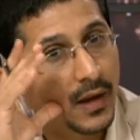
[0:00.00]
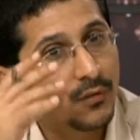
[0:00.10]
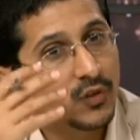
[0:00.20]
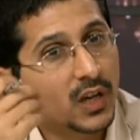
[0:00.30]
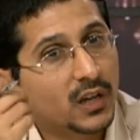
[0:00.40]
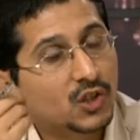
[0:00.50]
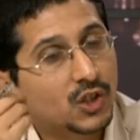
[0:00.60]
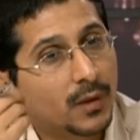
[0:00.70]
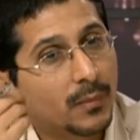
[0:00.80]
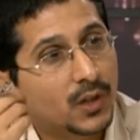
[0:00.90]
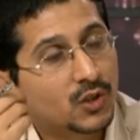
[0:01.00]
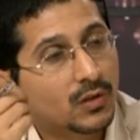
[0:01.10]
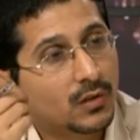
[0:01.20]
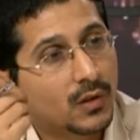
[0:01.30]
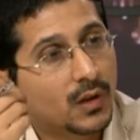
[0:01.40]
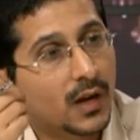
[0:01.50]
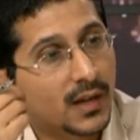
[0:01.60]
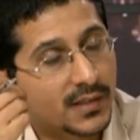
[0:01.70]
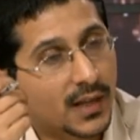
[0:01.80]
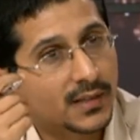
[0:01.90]
compass, like, I don't
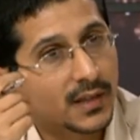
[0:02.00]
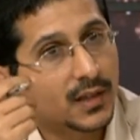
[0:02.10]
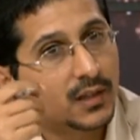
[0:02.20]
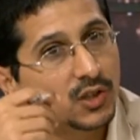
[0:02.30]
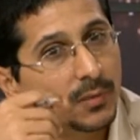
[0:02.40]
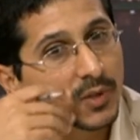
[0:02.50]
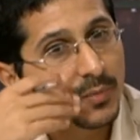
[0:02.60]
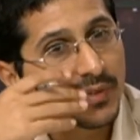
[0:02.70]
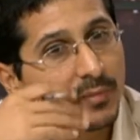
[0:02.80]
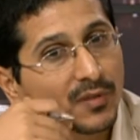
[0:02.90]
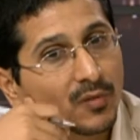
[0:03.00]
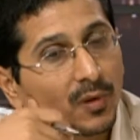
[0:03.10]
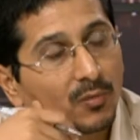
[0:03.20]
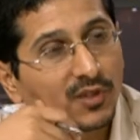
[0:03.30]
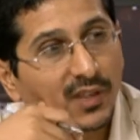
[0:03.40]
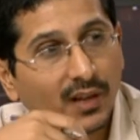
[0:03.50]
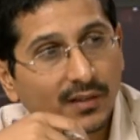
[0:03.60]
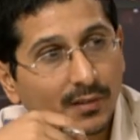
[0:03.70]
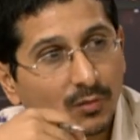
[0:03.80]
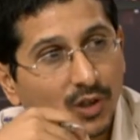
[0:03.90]
know, certainly.
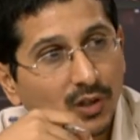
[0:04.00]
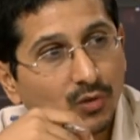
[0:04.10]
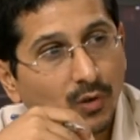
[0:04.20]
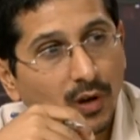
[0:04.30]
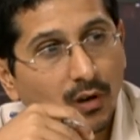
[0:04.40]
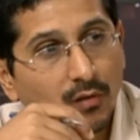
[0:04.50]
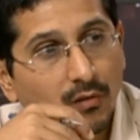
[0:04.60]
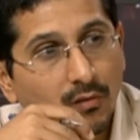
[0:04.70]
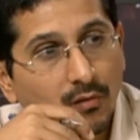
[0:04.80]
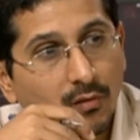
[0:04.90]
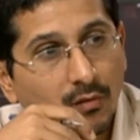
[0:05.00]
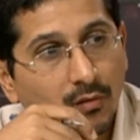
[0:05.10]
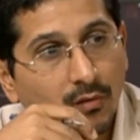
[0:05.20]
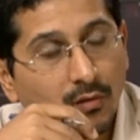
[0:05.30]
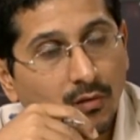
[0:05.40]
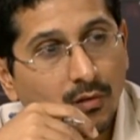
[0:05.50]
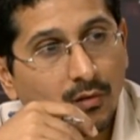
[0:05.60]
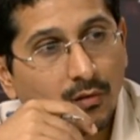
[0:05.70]
So how do we use this?